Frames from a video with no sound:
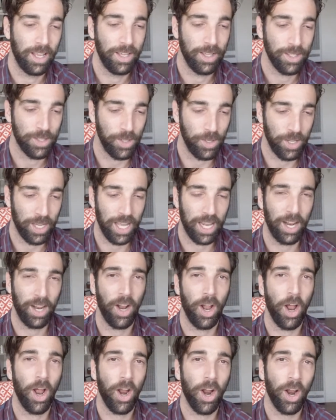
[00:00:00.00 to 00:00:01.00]
So you get
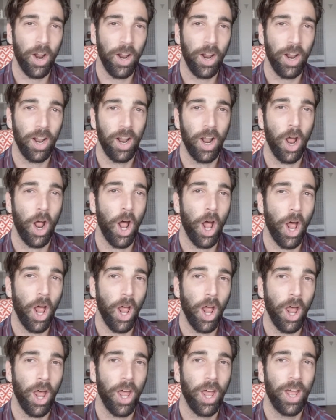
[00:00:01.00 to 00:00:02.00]
an L,
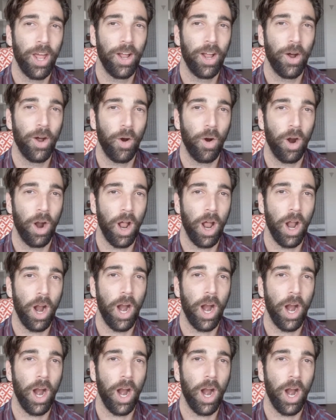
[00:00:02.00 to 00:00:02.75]
or